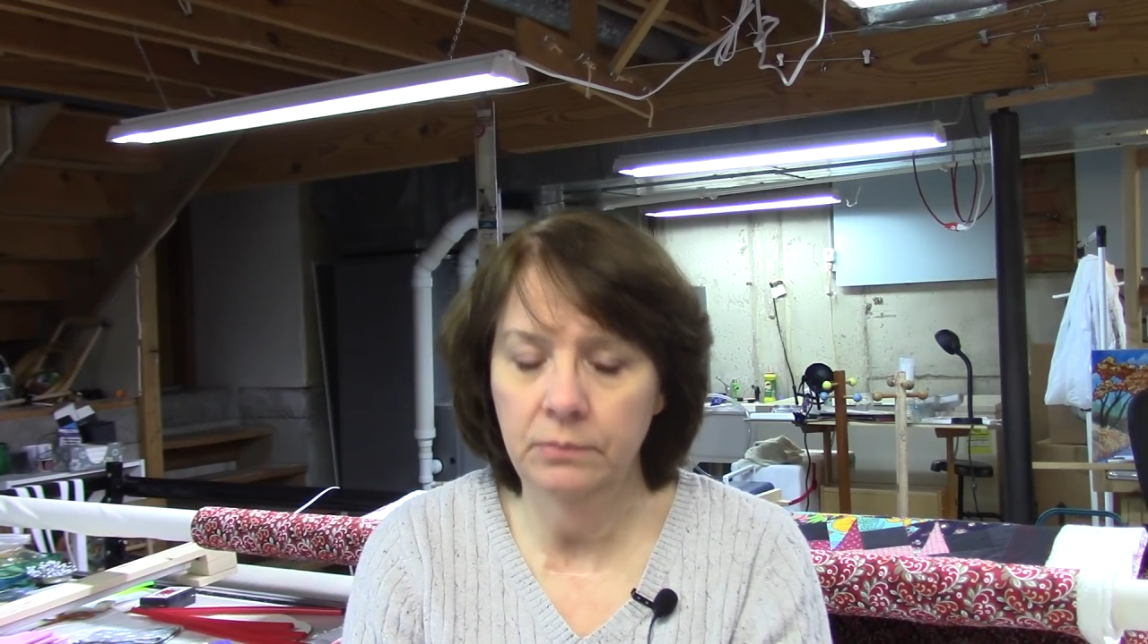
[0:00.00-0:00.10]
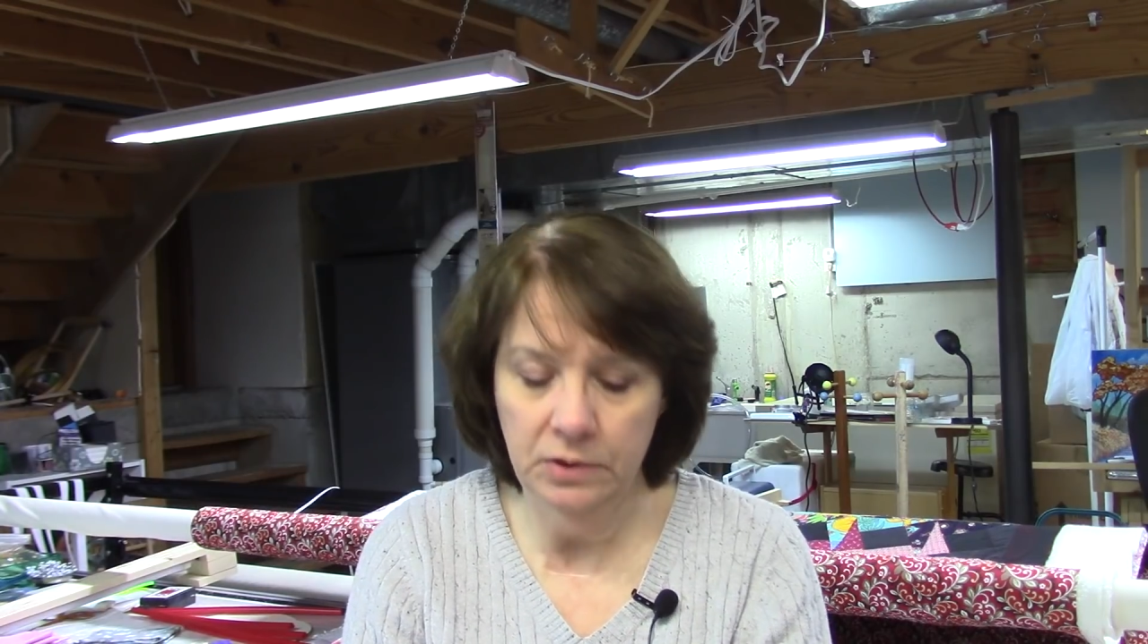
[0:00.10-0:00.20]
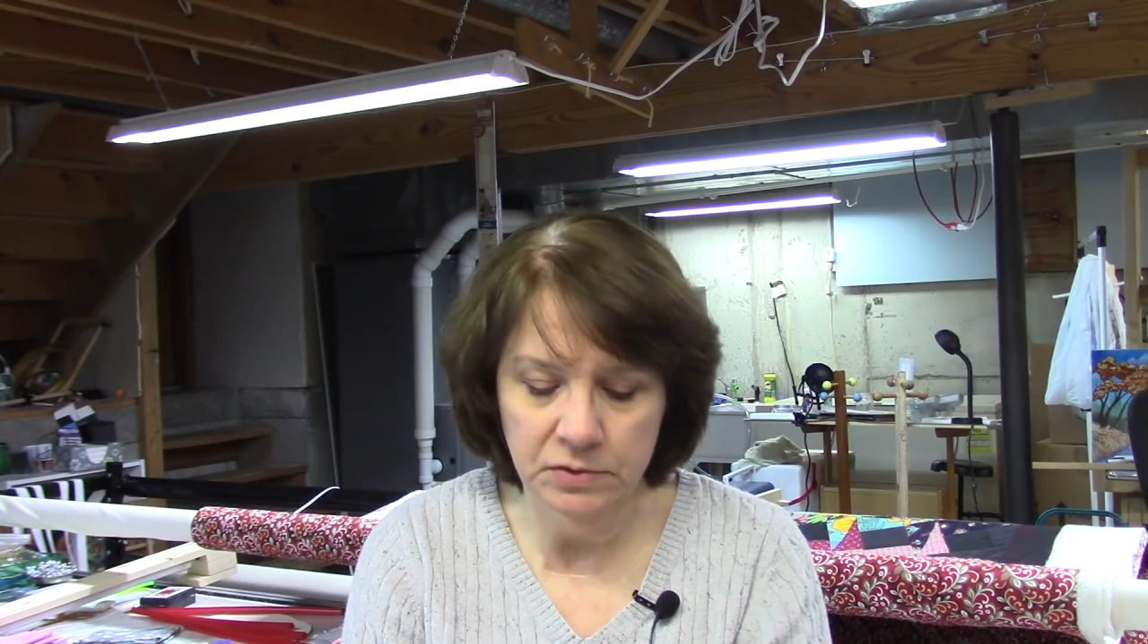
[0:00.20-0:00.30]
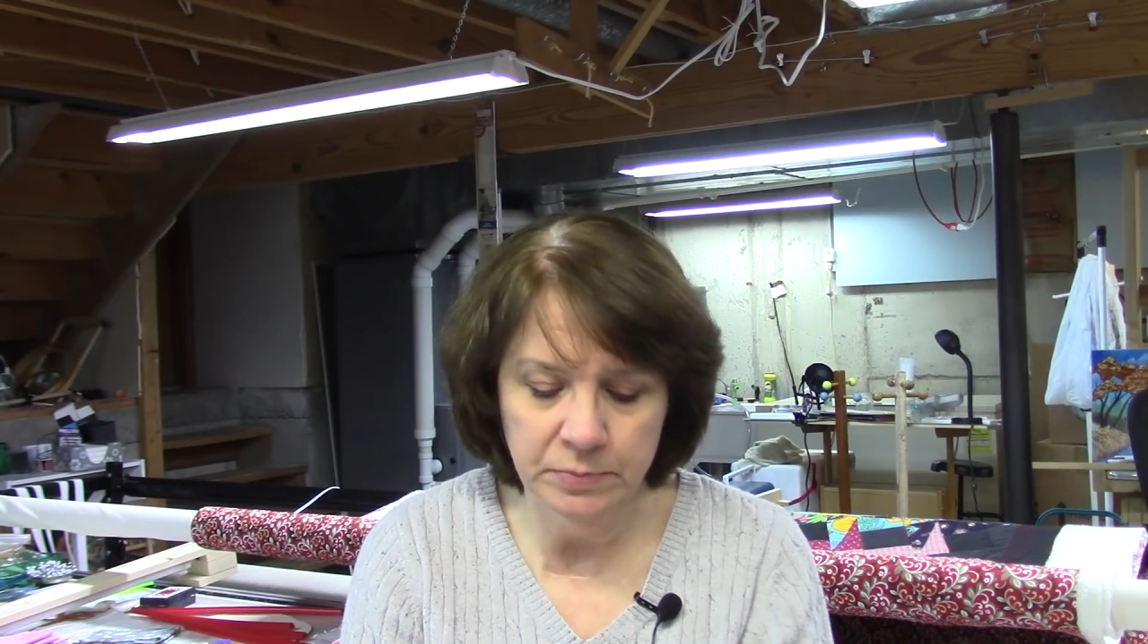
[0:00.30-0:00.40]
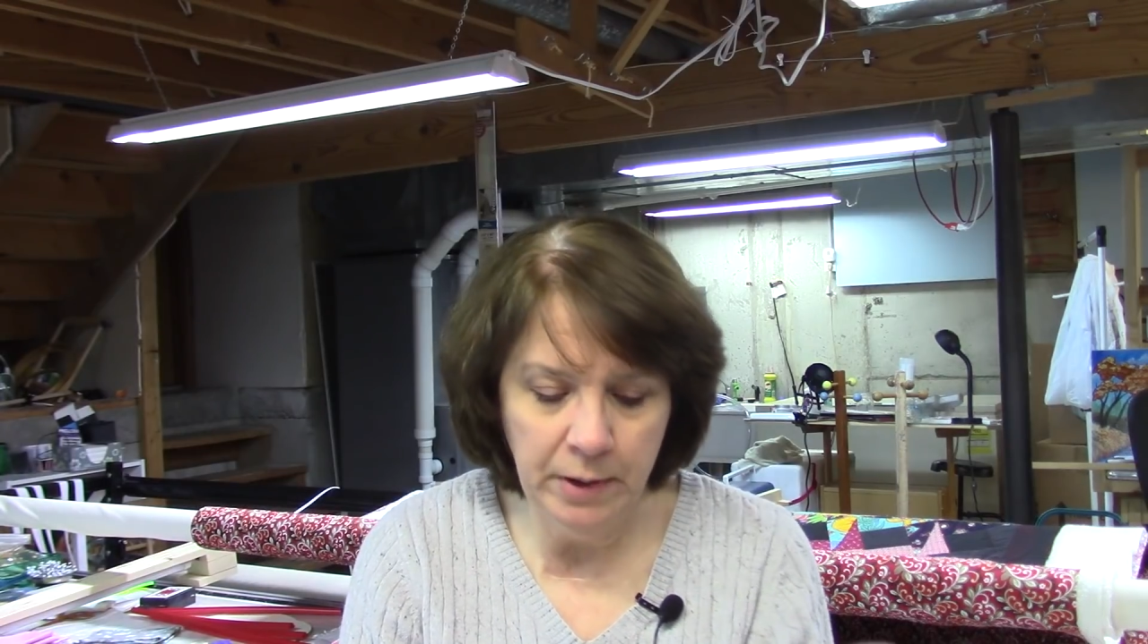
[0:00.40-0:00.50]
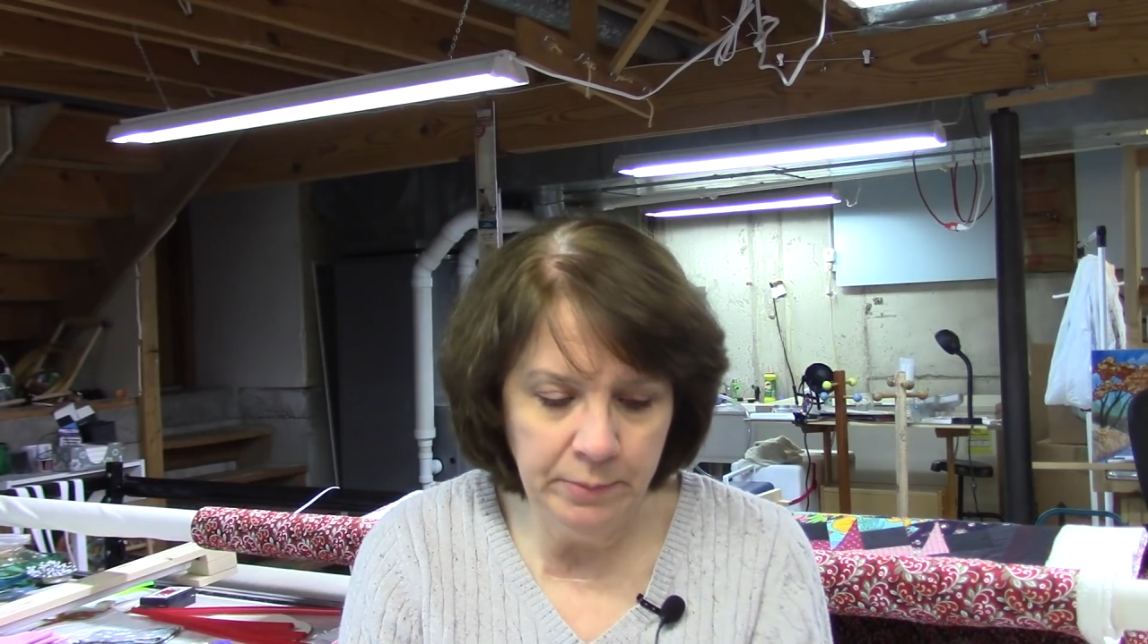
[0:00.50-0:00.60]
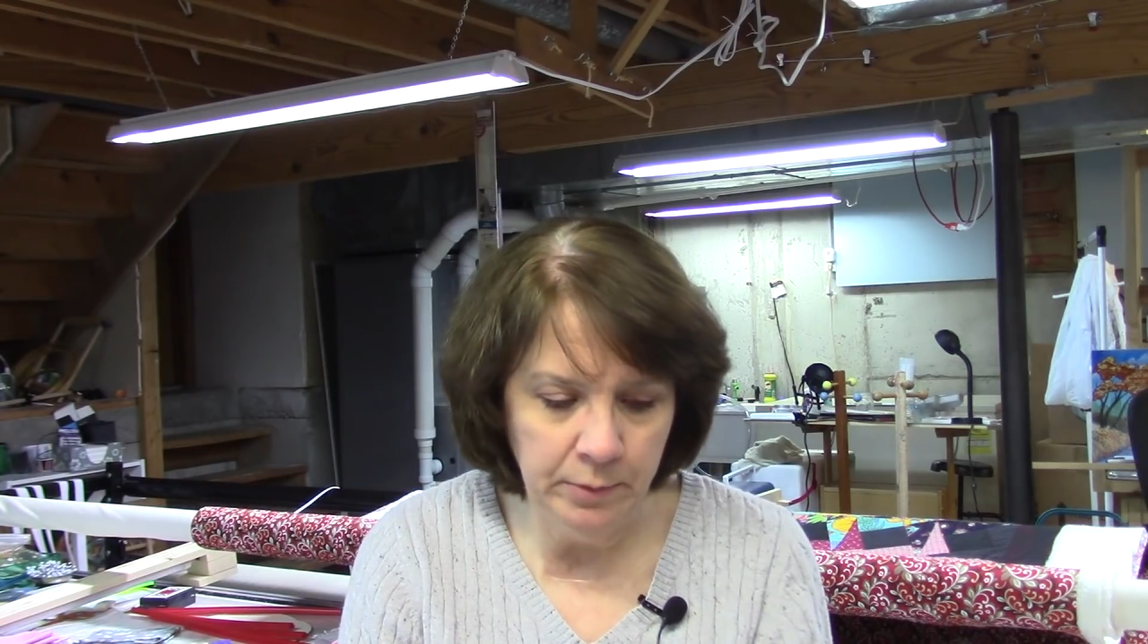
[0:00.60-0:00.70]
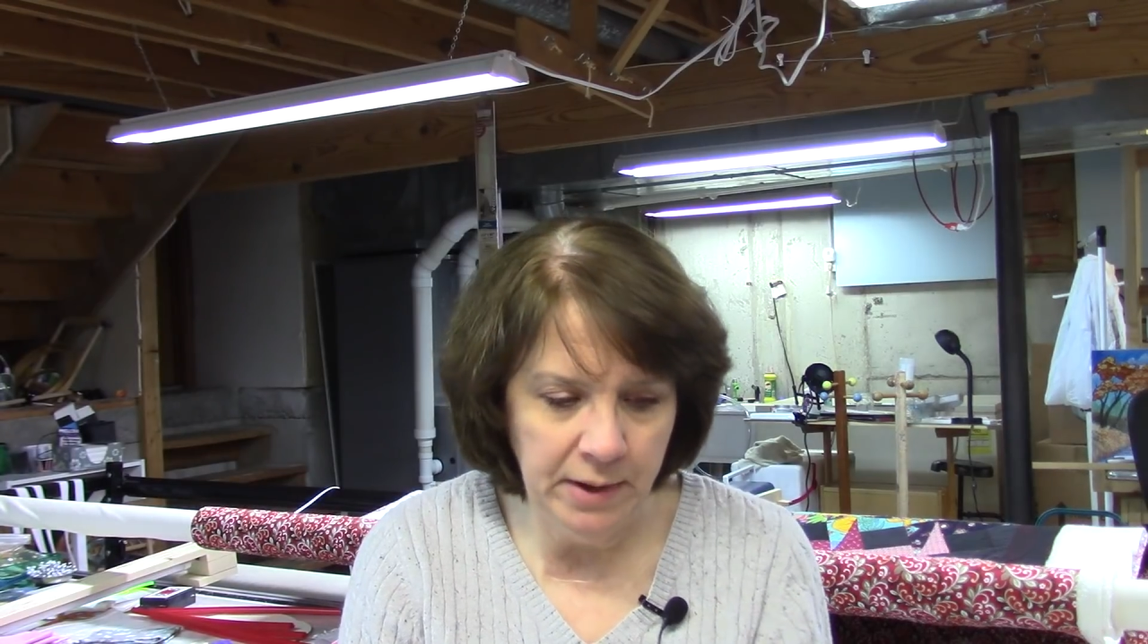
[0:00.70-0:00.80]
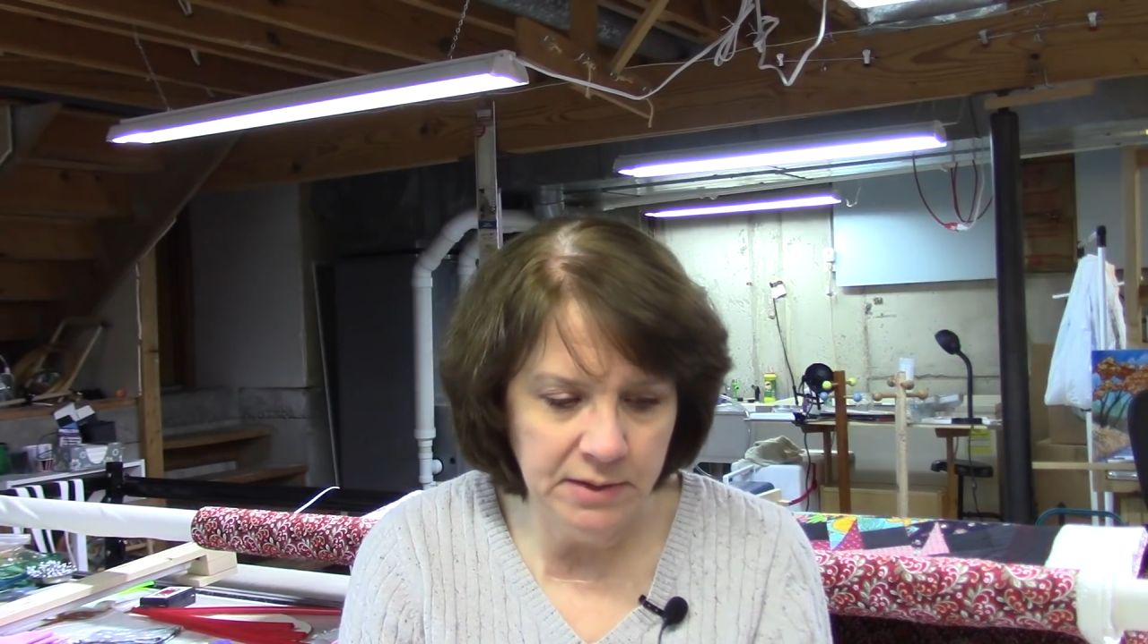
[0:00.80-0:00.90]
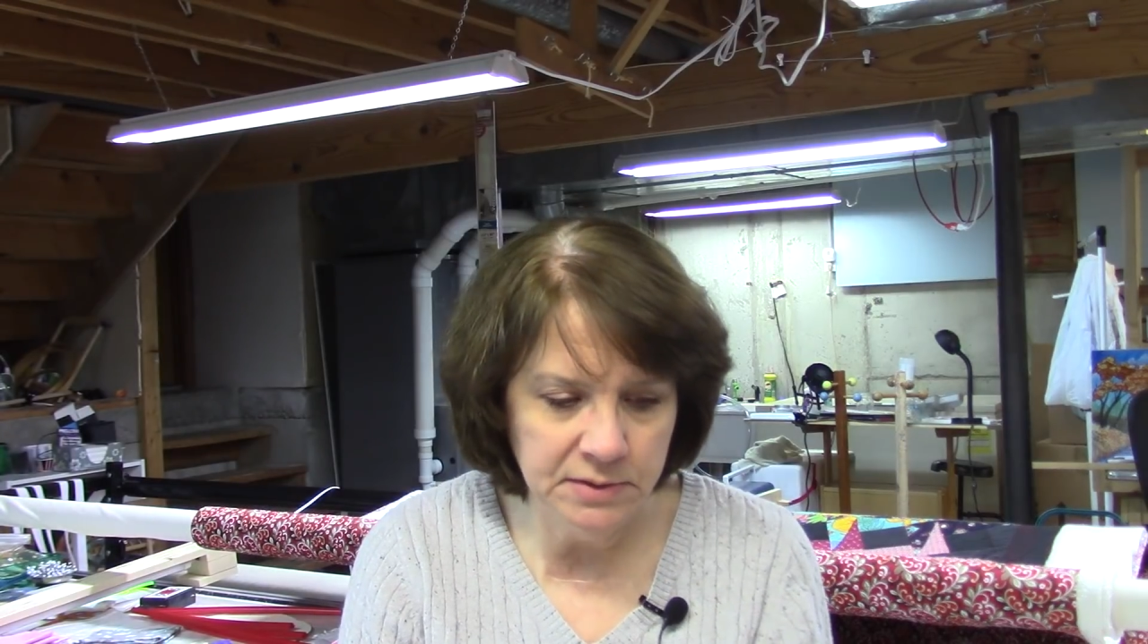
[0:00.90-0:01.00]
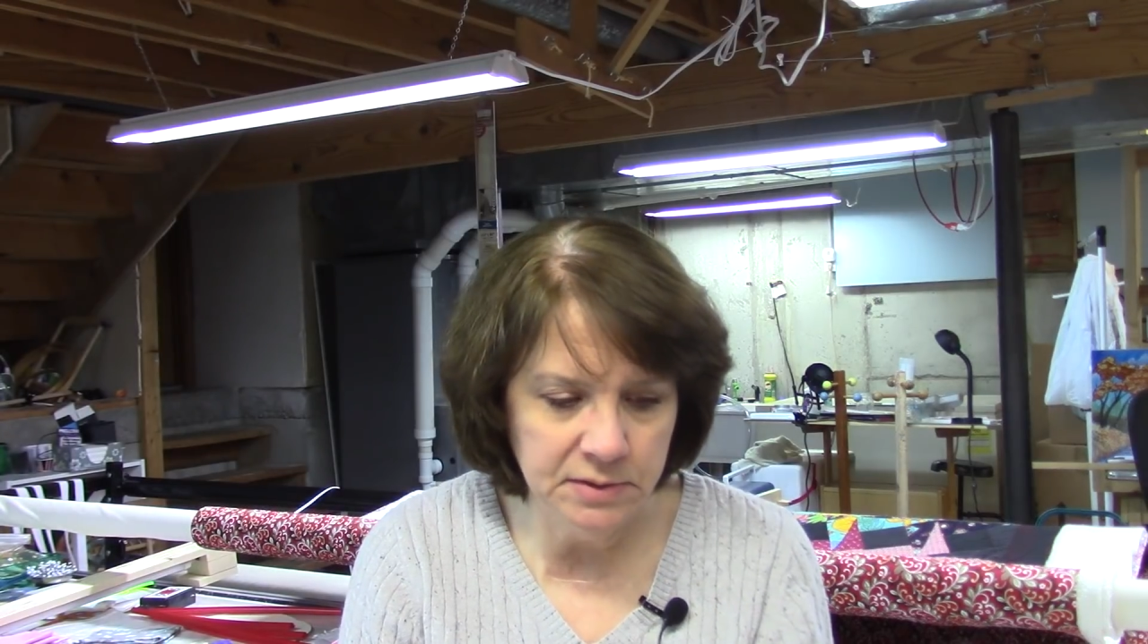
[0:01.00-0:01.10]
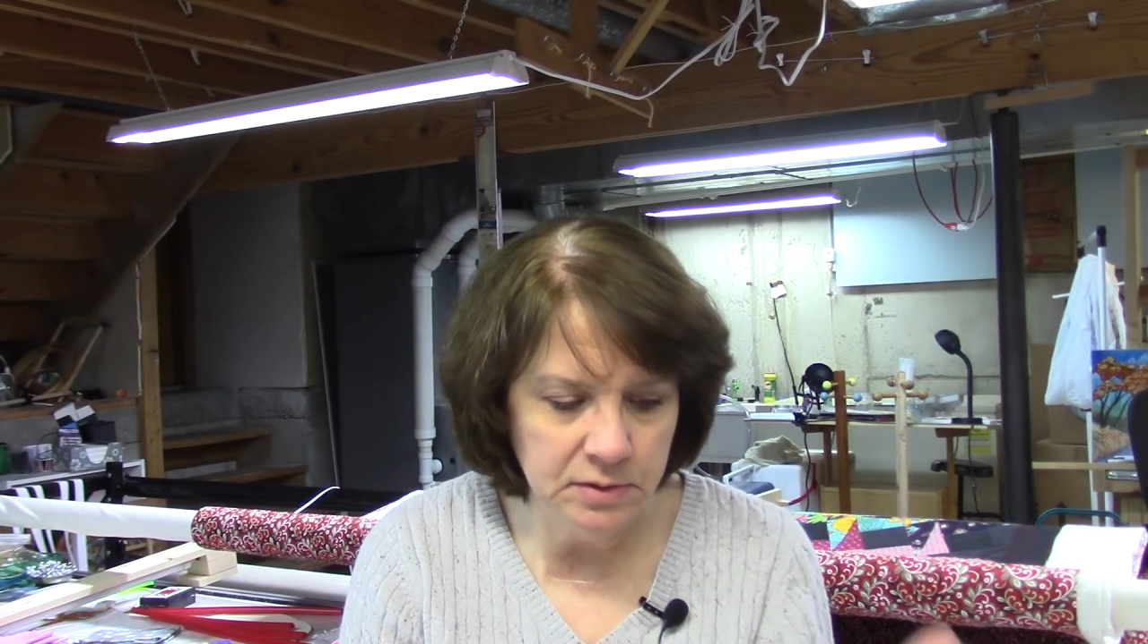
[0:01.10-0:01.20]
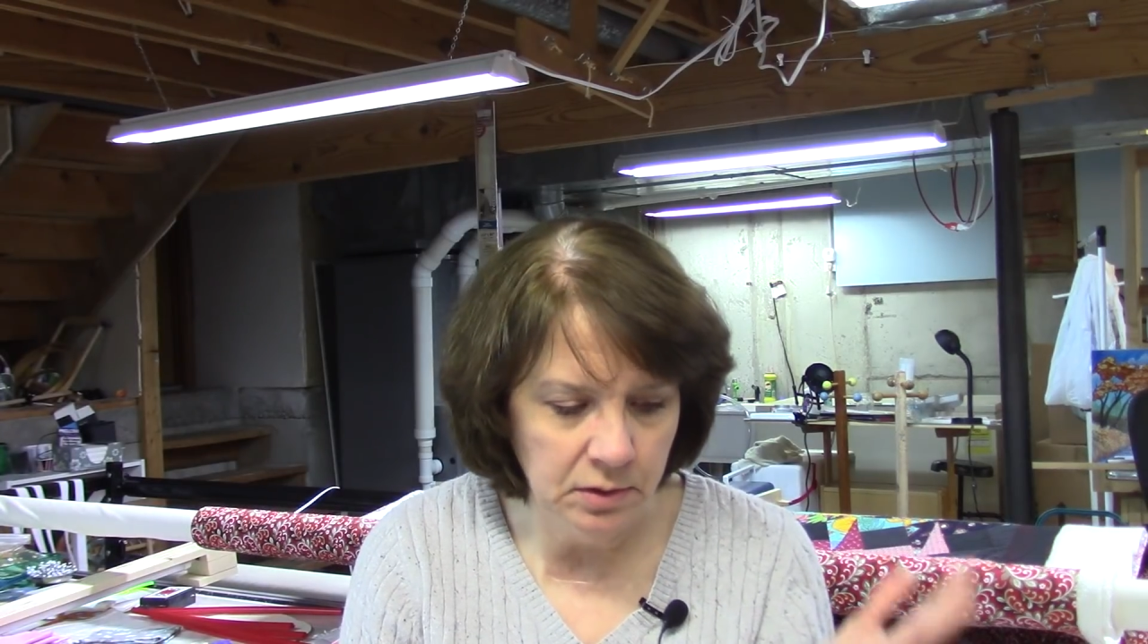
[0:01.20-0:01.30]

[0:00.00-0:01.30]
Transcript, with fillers: those paper masks